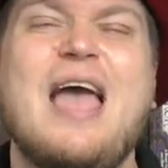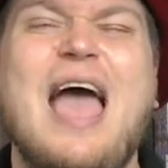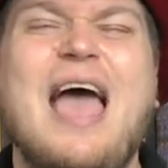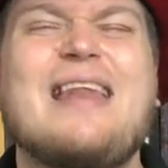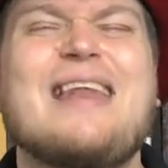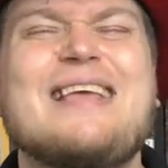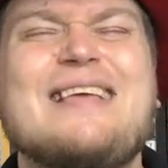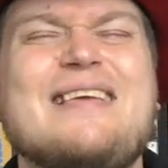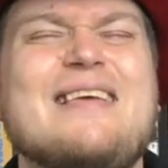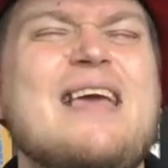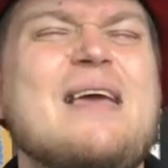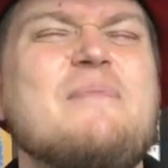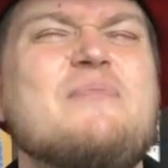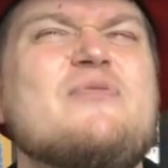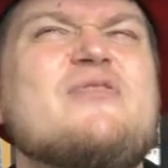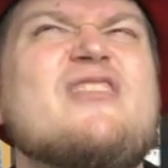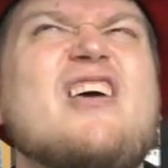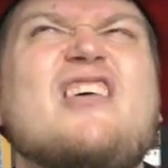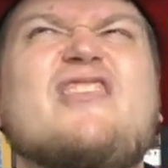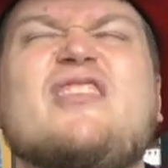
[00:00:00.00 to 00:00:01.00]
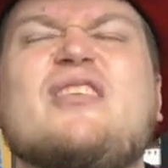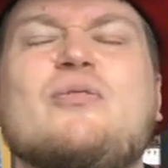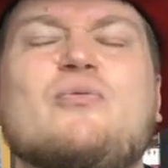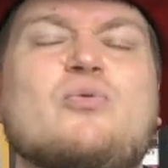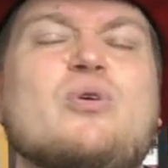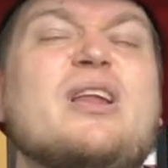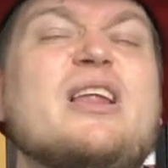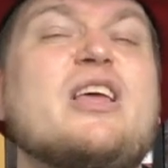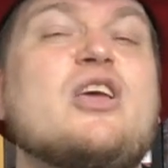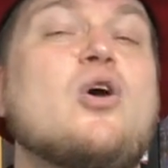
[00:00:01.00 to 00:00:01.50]
And the game doesn't
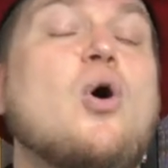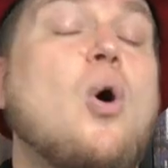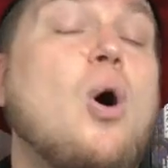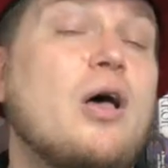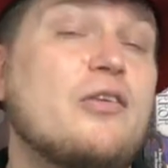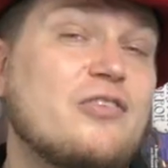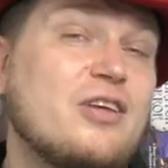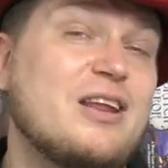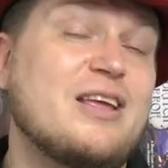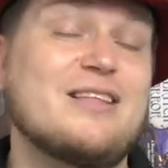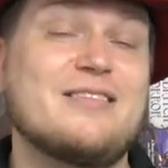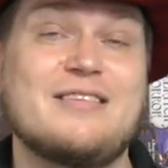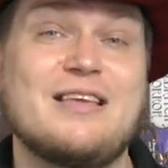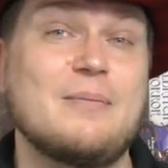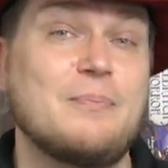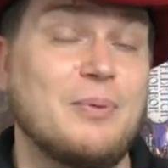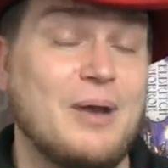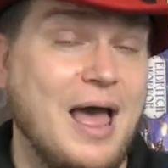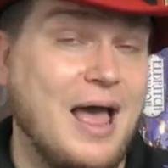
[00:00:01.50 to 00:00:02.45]
really cause any deep